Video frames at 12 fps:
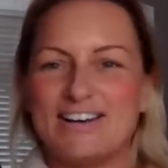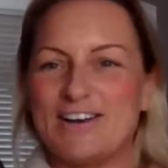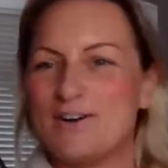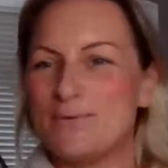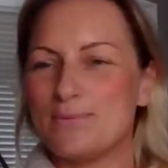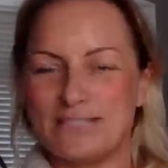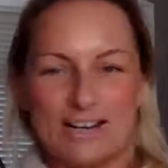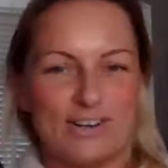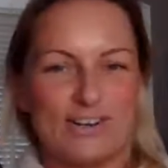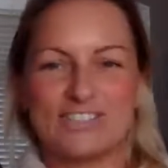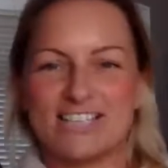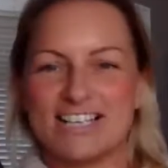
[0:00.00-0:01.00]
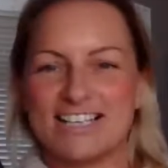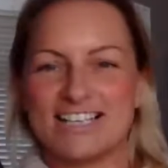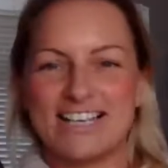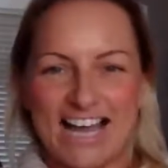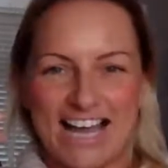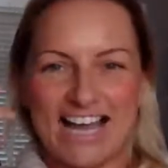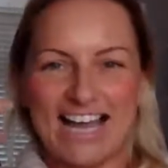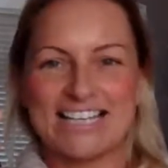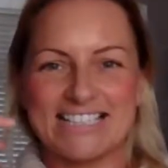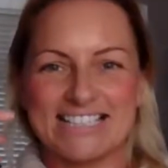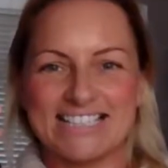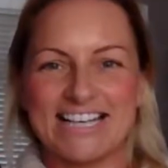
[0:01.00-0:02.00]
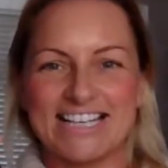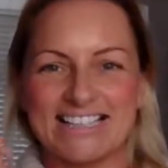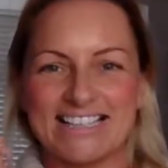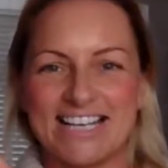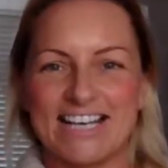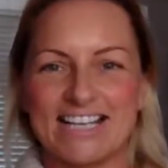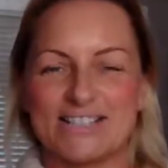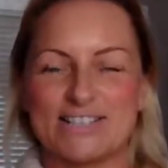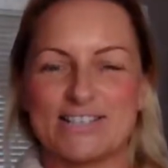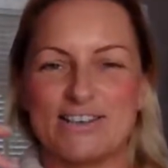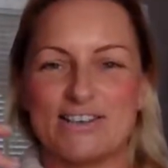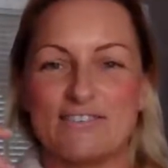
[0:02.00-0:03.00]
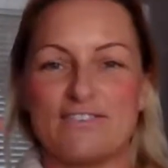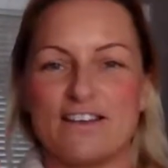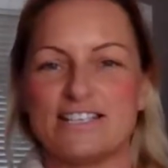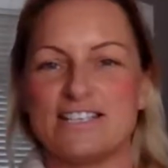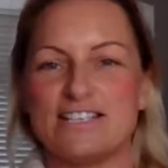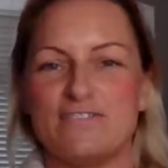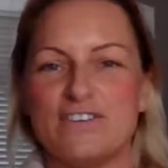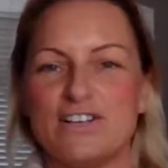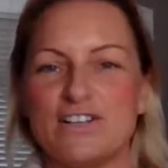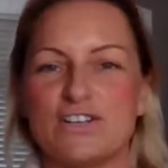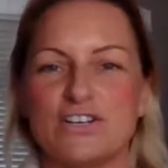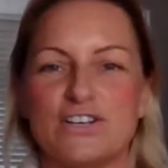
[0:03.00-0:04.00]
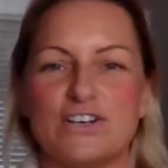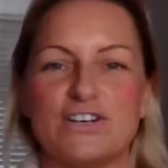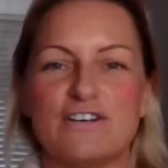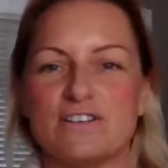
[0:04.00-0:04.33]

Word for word: you know, with that cocktail in your hand, this kind of thing, and the sun on your face, and you feel good.